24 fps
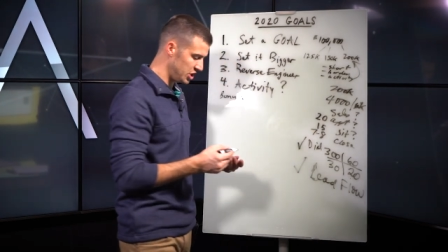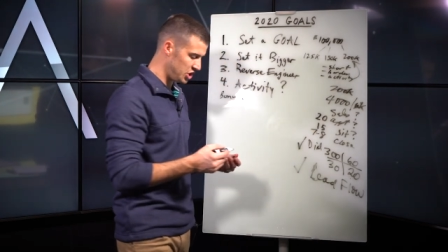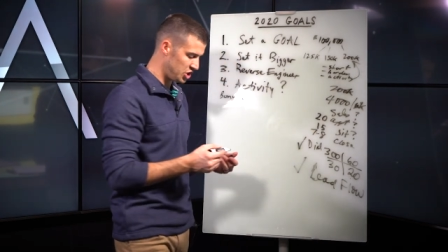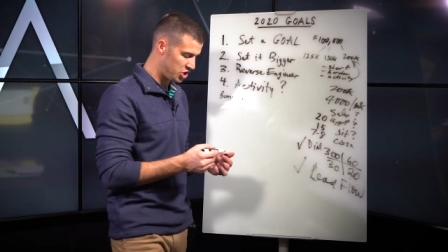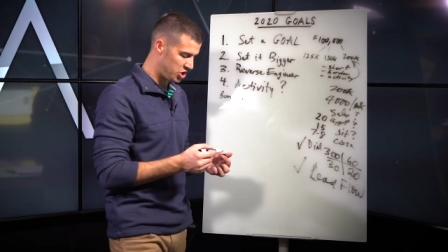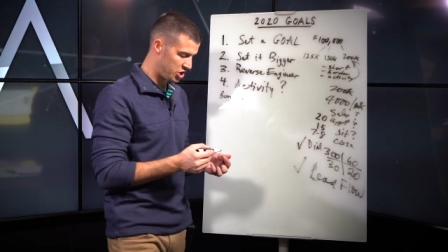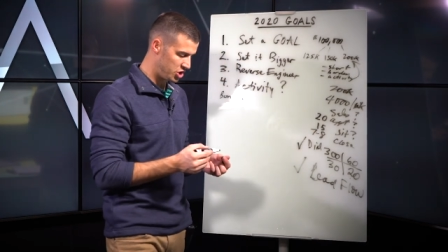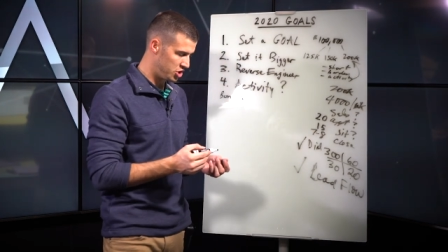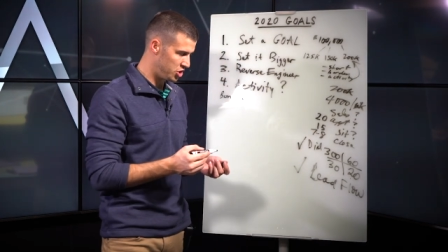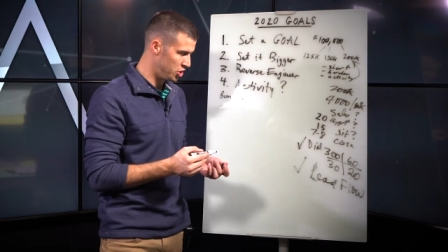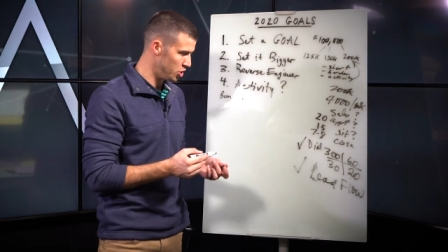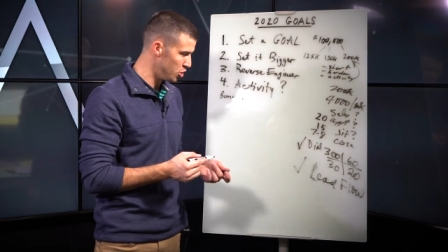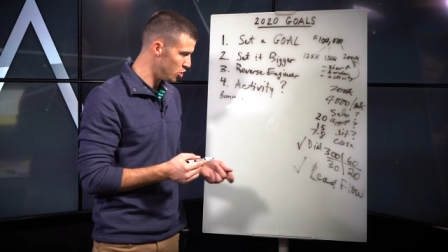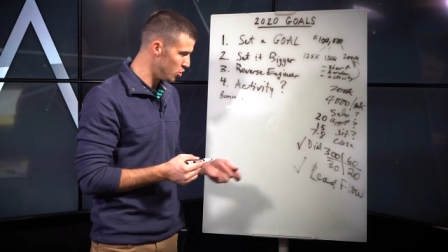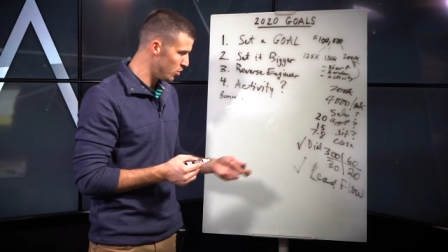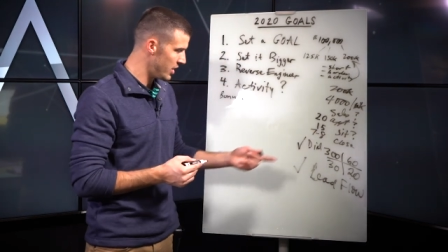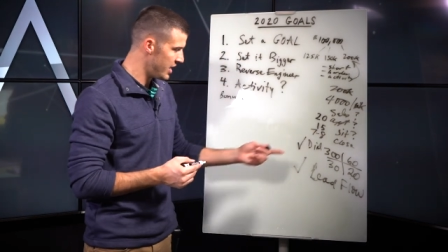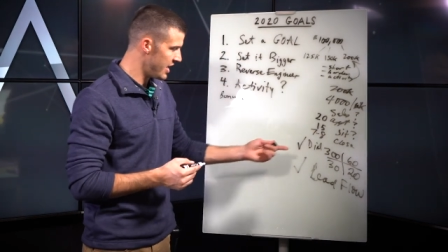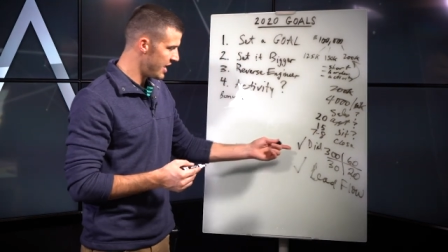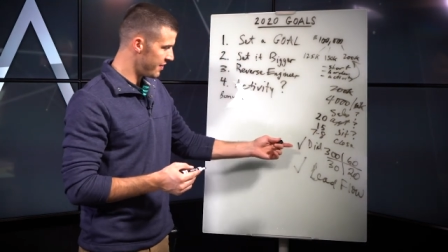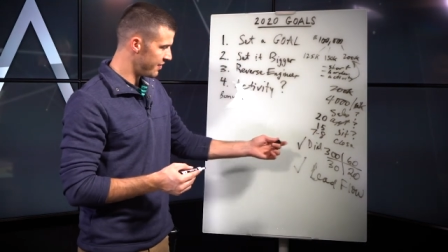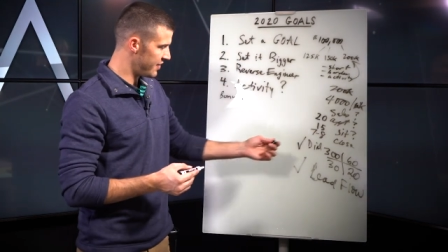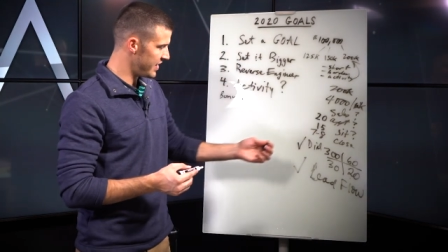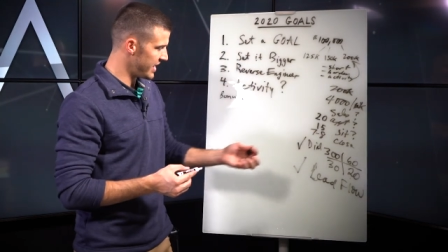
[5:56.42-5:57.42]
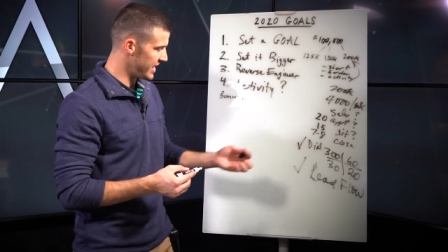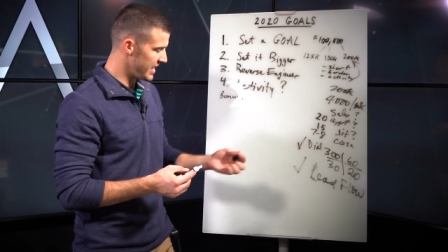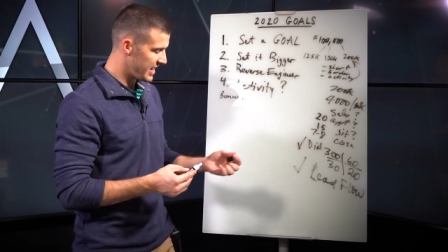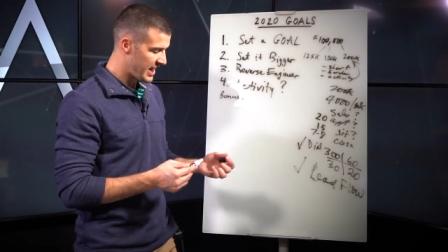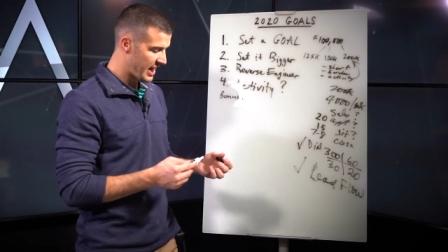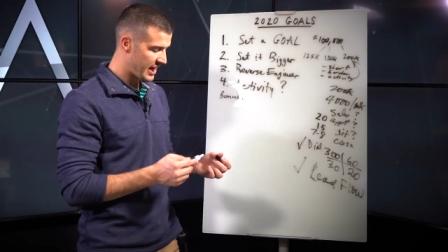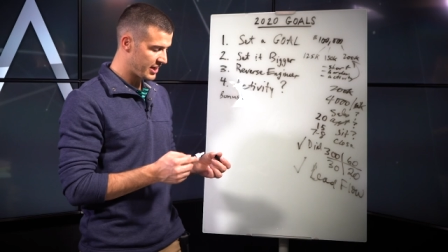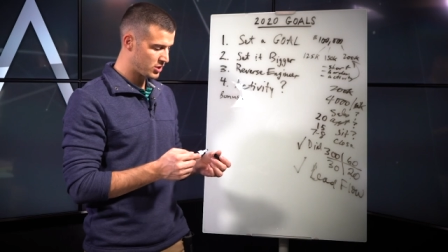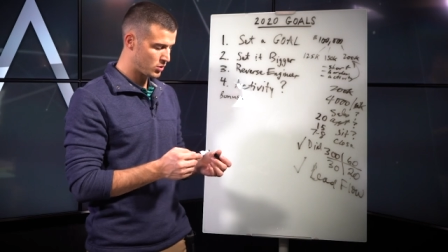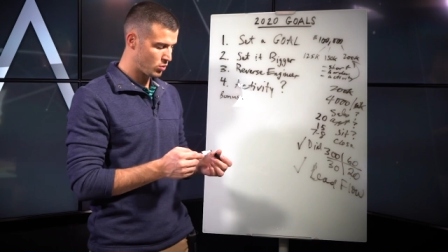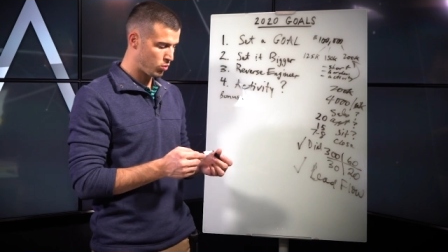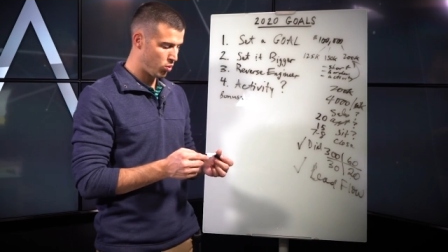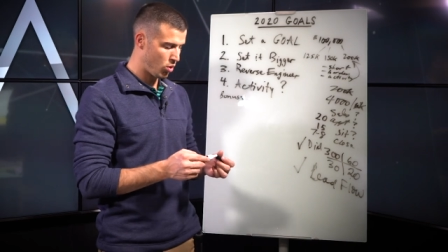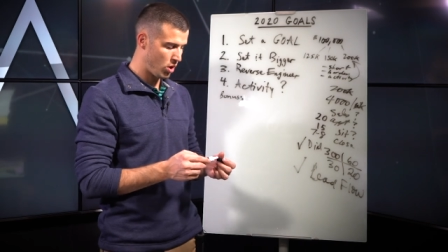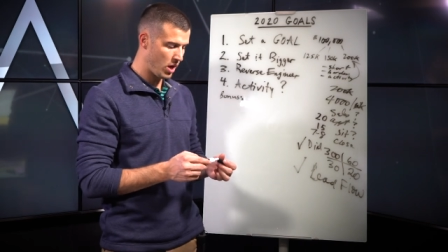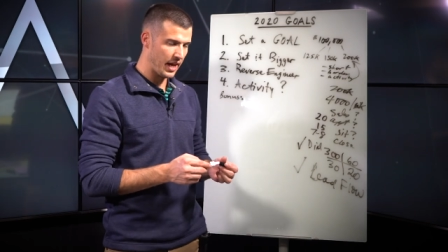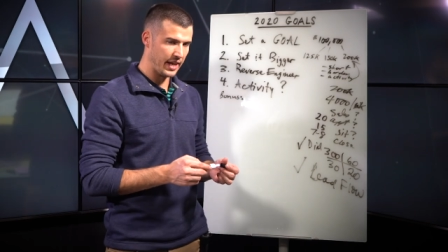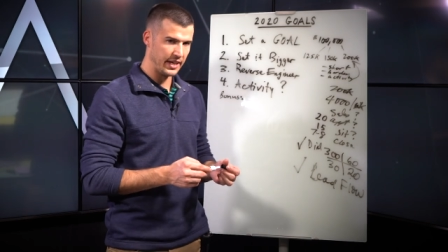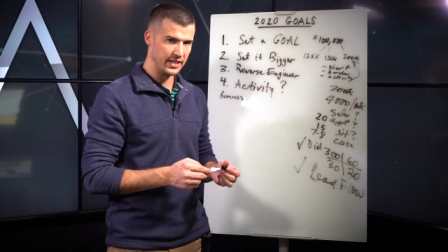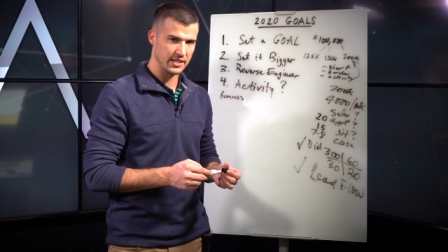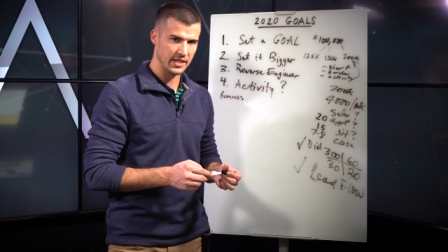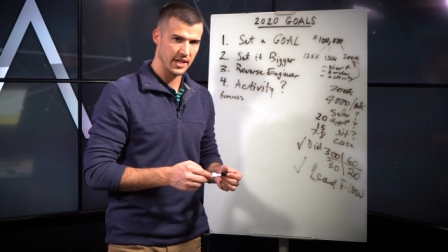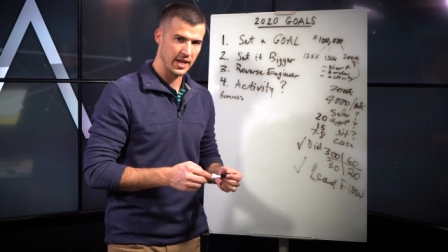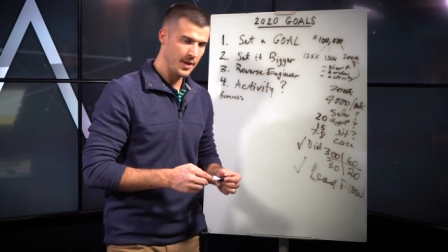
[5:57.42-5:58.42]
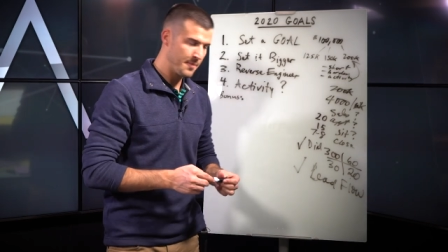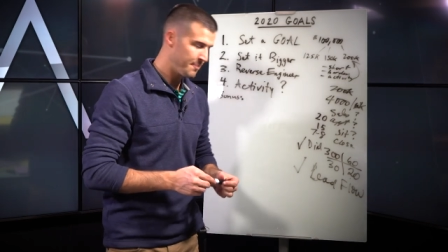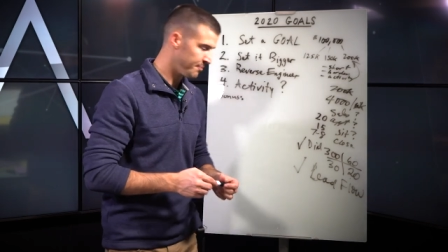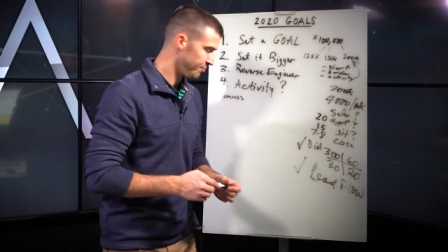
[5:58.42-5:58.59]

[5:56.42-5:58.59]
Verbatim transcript: he should do, then guess what?